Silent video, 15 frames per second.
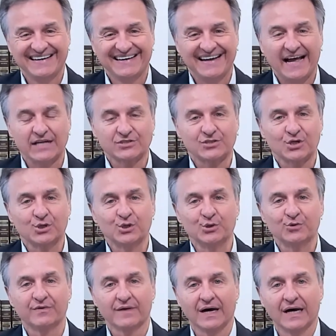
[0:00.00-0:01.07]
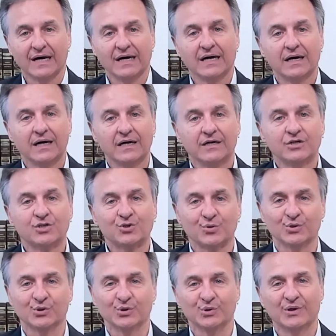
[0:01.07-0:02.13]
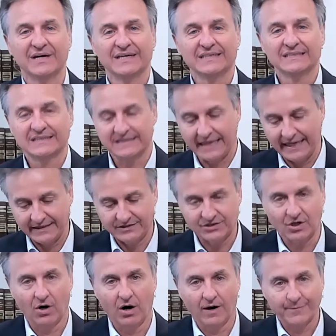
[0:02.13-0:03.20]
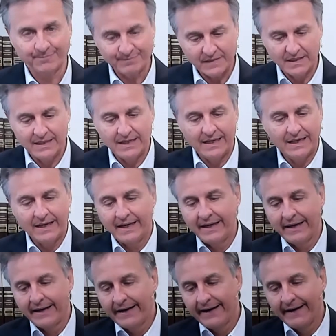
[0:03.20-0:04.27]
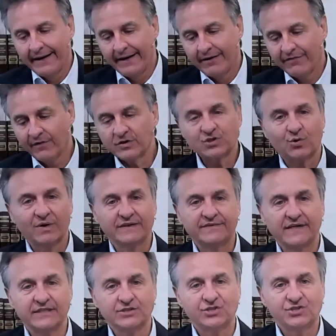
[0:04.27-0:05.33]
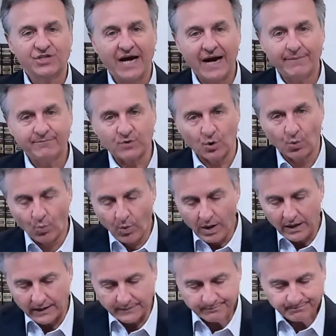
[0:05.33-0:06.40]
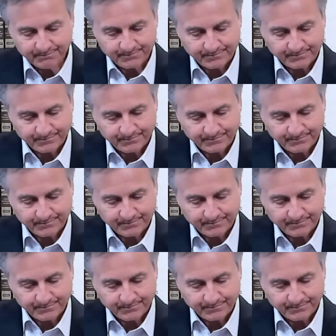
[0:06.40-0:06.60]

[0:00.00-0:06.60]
as to who the true saints are. 1 Corinthians chapter 1